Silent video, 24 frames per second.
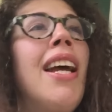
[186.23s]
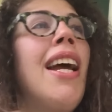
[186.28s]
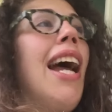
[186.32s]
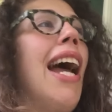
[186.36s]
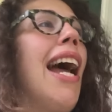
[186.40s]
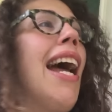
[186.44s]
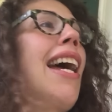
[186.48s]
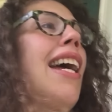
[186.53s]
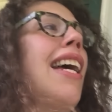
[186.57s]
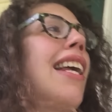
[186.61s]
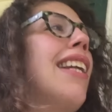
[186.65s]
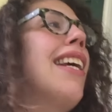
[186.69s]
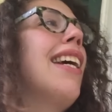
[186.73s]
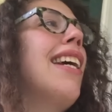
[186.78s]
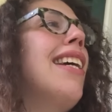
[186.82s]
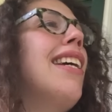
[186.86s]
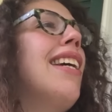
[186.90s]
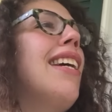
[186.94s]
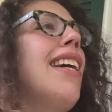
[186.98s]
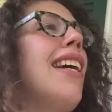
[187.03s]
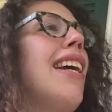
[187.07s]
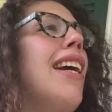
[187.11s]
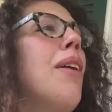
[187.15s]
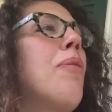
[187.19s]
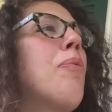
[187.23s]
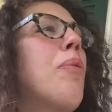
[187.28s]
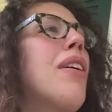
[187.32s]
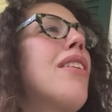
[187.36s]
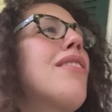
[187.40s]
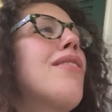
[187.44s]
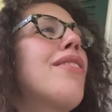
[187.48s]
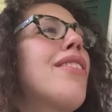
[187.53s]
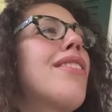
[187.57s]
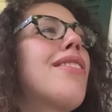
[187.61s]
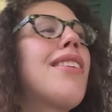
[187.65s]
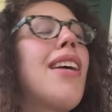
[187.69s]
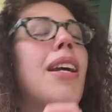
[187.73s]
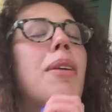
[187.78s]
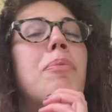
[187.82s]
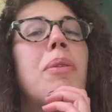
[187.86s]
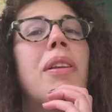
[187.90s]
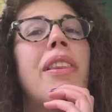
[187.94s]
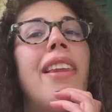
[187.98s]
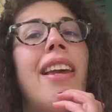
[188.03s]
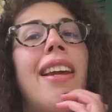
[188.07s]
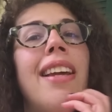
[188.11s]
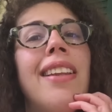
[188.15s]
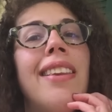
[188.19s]
And it was the type
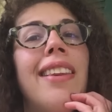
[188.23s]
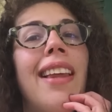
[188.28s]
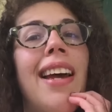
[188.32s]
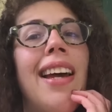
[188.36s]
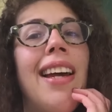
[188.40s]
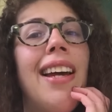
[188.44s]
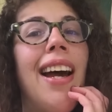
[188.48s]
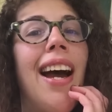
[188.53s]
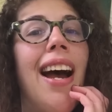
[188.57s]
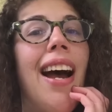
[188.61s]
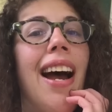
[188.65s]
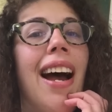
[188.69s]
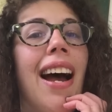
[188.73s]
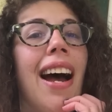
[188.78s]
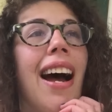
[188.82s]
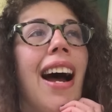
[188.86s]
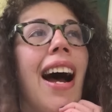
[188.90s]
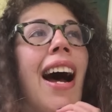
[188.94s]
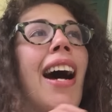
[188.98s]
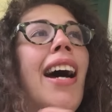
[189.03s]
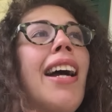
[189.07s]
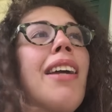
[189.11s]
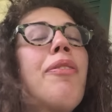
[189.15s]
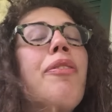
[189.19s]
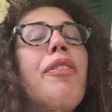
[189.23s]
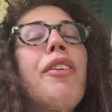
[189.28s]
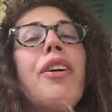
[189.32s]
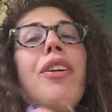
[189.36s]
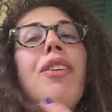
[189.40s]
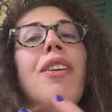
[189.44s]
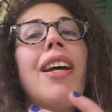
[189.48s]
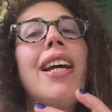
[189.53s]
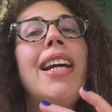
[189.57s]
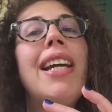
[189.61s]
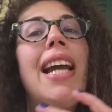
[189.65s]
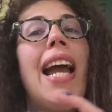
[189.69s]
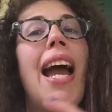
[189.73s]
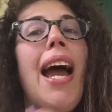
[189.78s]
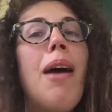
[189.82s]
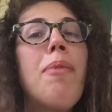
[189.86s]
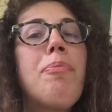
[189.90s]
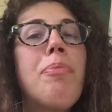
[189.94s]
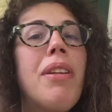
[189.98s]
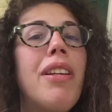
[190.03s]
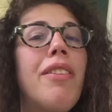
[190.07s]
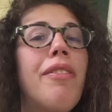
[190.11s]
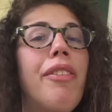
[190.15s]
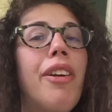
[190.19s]
of thing that I feel like
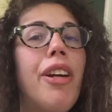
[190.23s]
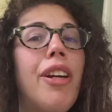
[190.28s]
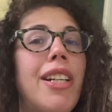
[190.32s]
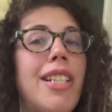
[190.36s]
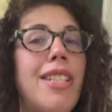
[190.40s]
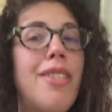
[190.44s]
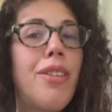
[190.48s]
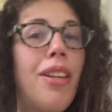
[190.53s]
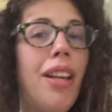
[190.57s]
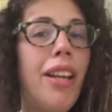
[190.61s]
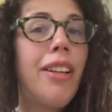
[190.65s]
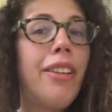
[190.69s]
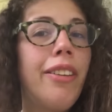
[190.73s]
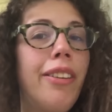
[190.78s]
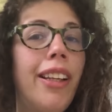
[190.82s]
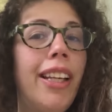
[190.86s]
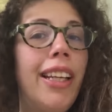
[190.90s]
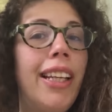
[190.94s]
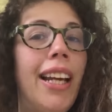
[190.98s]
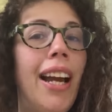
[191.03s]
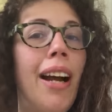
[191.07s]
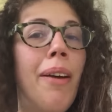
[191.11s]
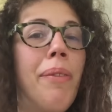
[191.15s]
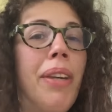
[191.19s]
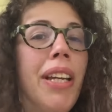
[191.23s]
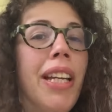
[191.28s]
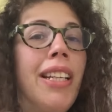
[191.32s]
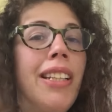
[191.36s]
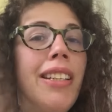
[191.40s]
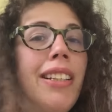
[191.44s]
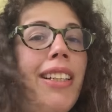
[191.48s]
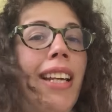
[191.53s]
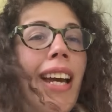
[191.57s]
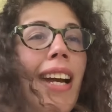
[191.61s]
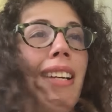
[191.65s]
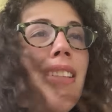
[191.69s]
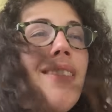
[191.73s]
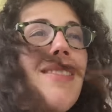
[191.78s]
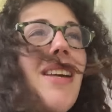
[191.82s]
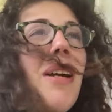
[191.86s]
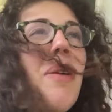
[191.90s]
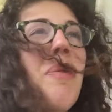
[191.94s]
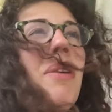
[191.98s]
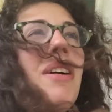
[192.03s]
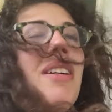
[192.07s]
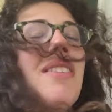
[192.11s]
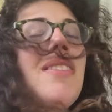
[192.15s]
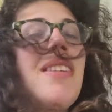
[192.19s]
happened very suddenly. I mean, yes, I
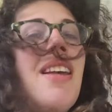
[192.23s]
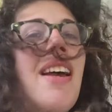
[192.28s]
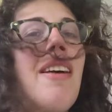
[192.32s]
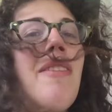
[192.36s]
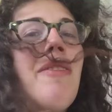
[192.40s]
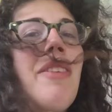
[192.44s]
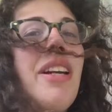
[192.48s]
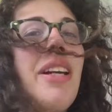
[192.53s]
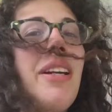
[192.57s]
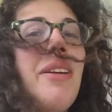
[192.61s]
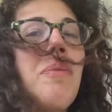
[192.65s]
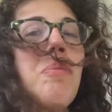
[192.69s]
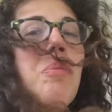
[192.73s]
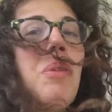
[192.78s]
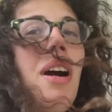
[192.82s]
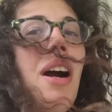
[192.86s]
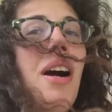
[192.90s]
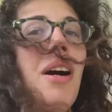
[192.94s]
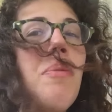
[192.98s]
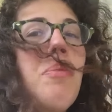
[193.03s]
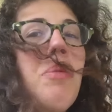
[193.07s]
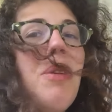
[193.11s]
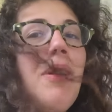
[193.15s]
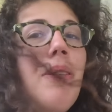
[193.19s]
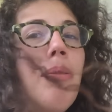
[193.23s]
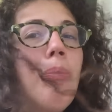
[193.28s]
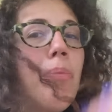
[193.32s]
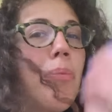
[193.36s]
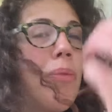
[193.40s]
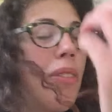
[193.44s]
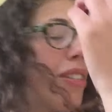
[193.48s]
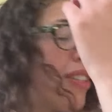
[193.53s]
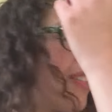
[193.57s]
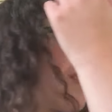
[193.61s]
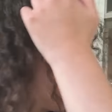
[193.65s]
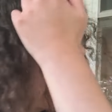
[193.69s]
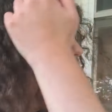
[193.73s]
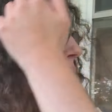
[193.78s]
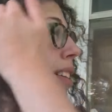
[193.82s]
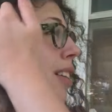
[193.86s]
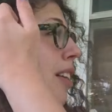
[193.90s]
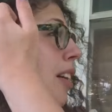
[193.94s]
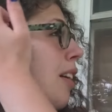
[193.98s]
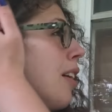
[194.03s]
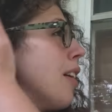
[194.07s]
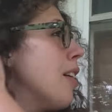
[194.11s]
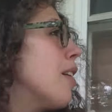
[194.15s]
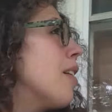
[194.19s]
was having problems.
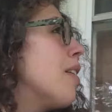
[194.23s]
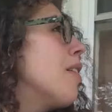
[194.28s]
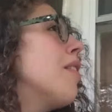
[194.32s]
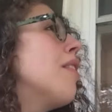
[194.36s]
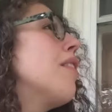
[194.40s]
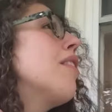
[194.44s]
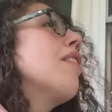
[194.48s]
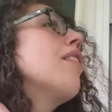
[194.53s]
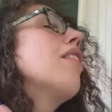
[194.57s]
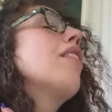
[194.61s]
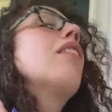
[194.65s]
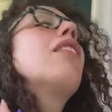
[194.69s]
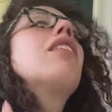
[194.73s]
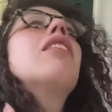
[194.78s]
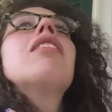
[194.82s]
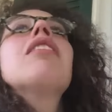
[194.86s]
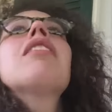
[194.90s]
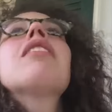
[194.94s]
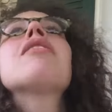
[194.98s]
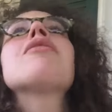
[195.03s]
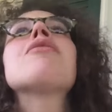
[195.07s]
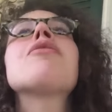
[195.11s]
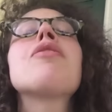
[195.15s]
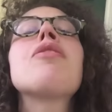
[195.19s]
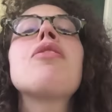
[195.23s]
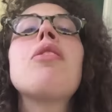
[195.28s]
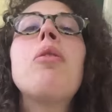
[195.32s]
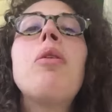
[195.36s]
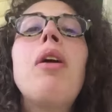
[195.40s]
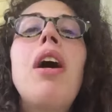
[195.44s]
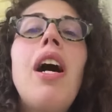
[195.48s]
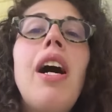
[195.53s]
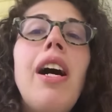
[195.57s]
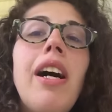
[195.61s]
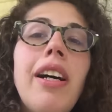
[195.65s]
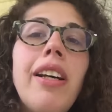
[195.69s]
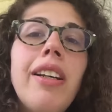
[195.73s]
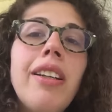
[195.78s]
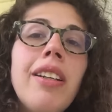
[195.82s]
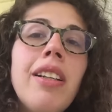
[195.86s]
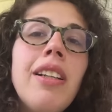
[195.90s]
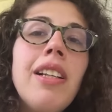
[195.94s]
Oh, it's so hot.